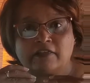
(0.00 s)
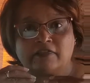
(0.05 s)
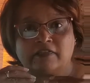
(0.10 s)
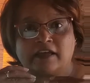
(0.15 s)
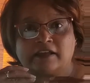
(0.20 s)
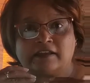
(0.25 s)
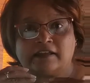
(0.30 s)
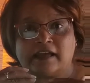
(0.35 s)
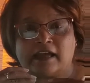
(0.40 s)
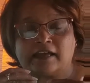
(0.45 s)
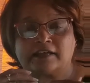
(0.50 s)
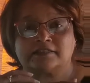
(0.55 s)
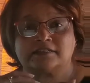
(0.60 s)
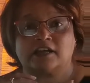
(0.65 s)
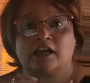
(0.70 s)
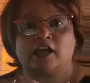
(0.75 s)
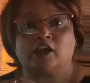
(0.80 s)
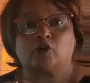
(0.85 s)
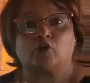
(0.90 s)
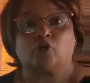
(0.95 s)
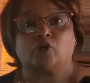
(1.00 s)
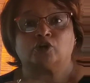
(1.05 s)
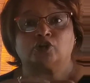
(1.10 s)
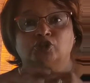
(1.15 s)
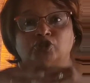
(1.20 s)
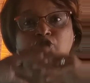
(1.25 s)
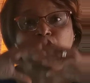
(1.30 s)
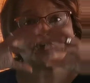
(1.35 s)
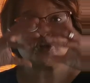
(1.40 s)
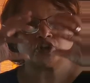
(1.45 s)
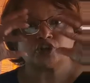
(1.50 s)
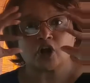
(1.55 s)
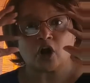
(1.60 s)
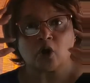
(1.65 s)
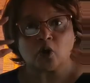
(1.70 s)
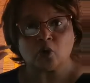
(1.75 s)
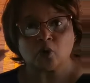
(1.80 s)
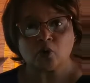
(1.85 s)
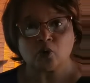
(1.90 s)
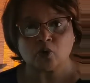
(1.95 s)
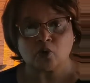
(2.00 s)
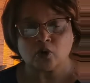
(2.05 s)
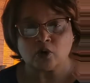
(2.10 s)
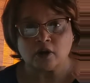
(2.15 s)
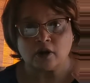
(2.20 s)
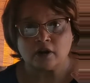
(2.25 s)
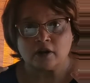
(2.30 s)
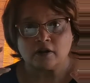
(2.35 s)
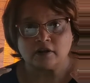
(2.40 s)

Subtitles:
that has a control